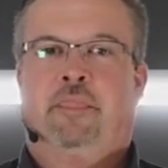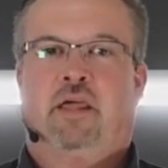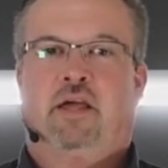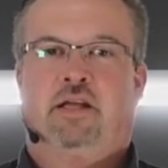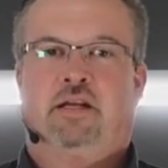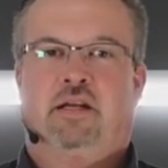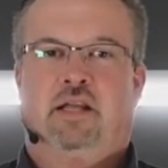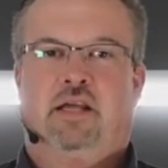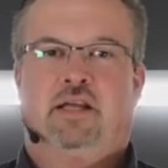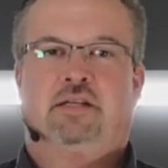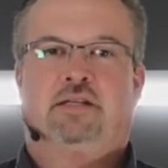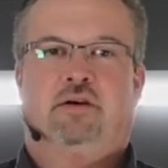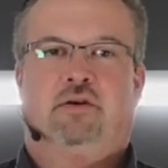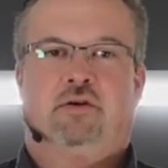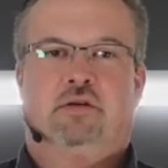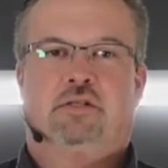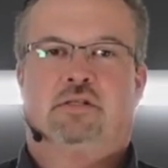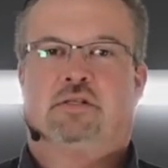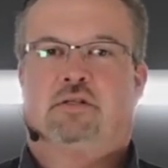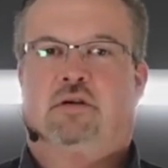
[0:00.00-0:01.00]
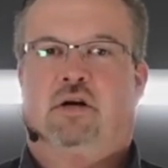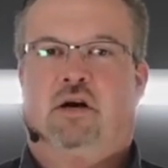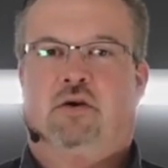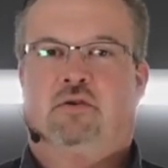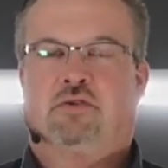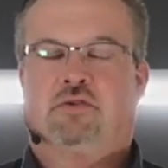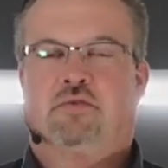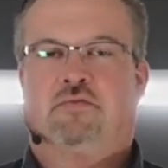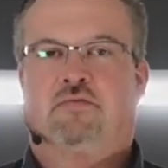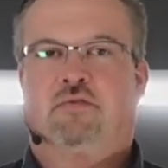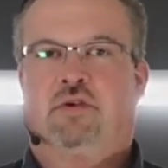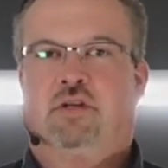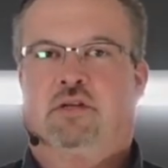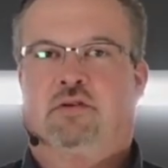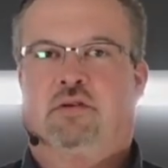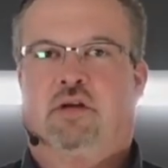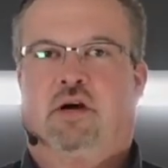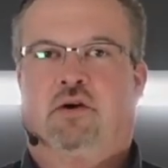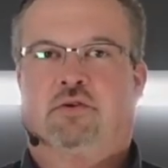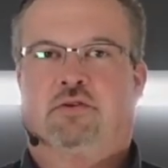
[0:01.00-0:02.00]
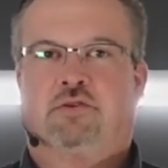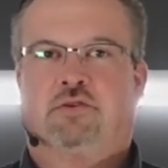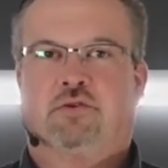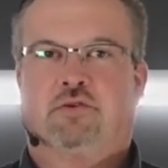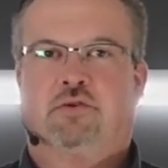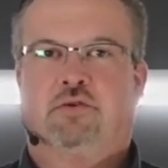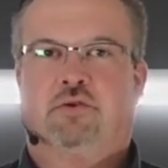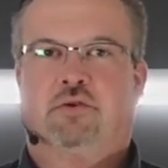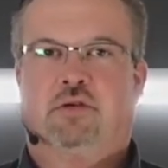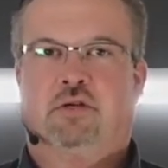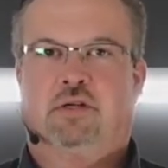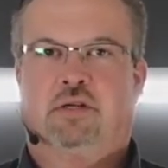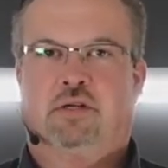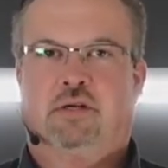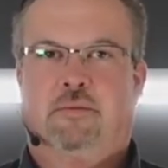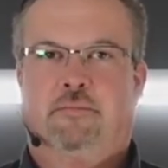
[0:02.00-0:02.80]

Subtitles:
and later also how to fill and how to